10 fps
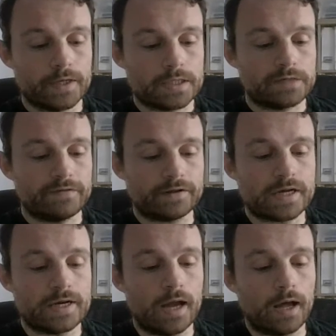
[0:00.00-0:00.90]
She felt
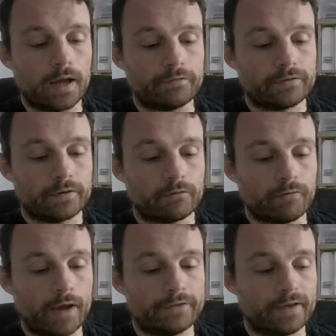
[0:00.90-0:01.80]
her knives
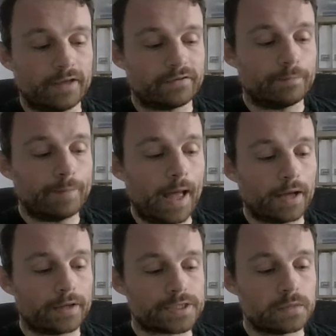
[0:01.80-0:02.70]
graze against her
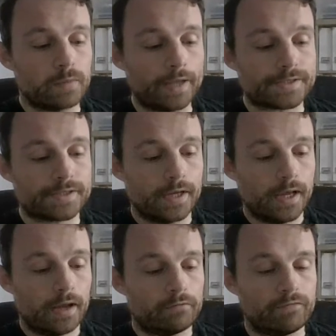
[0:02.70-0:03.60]
back as she went,
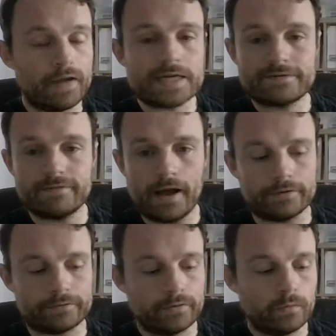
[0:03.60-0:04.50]
and reached
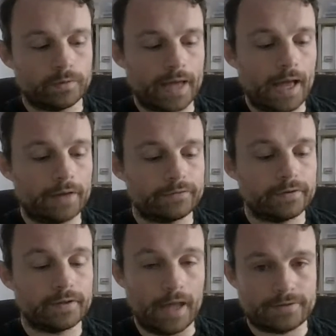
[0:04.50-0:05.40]
round with a hand.
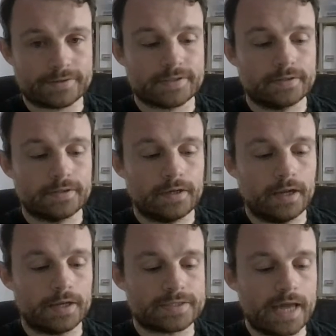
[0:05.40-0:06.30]
Yes,
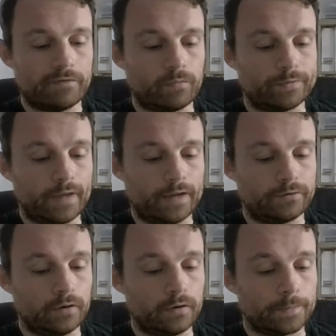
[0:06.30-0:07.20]
her stave was there
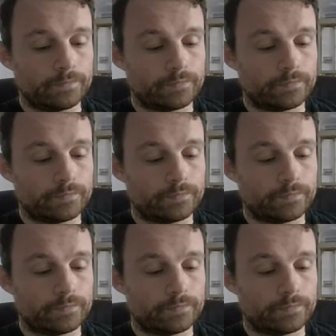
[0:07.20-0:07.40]
too.